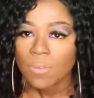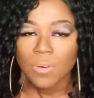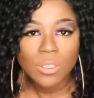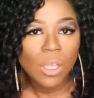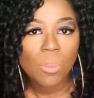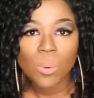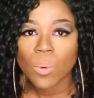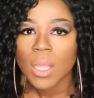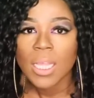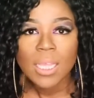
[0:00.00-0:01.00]
For example,
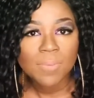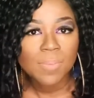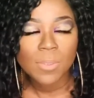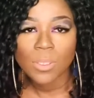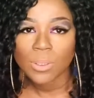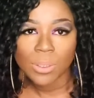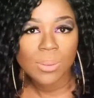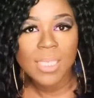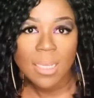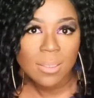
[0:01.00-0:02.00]
if you're
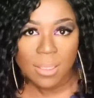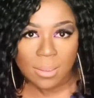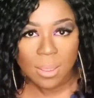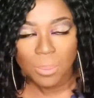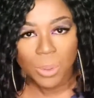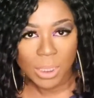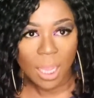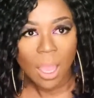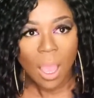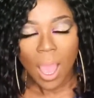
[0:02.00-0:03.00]
dating somebody
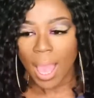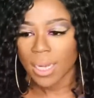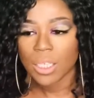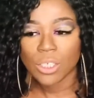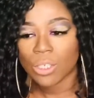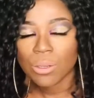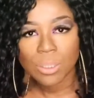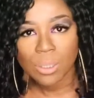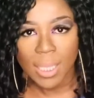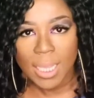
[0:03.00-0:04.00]
and he's shown
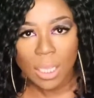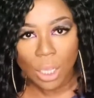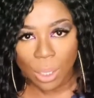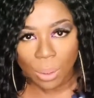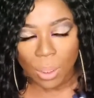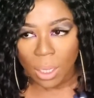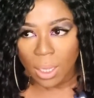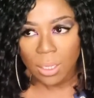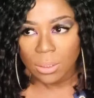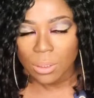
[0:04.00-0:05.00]
you that he can go
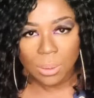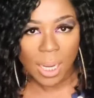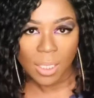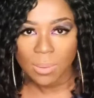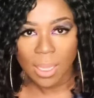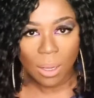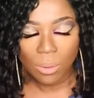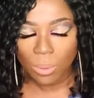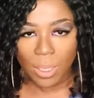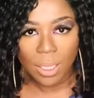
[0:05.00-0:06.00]
2 days without
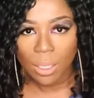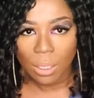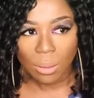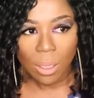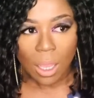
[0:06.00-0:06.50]
calling you,